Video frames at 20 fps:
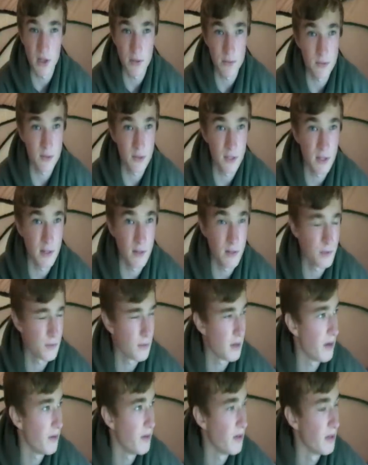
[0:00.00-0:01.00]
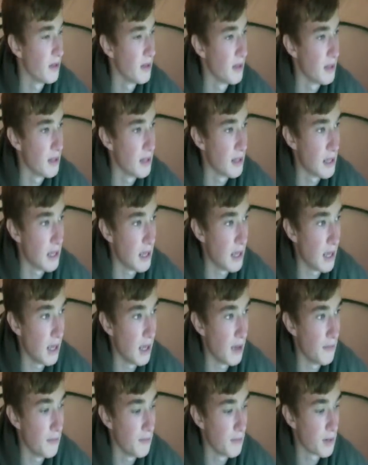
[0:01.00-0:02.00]
doubles in there as well.
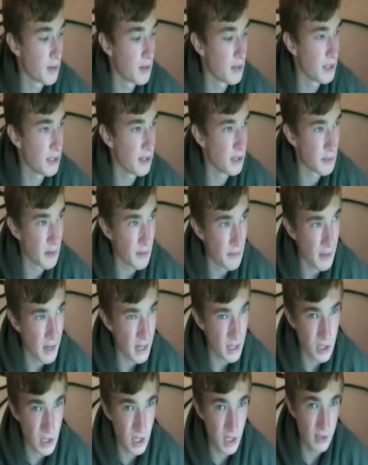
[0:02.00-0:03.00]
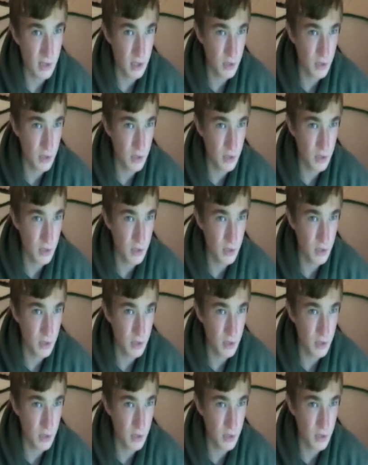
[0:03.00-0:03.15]
Because it used to be a match lake,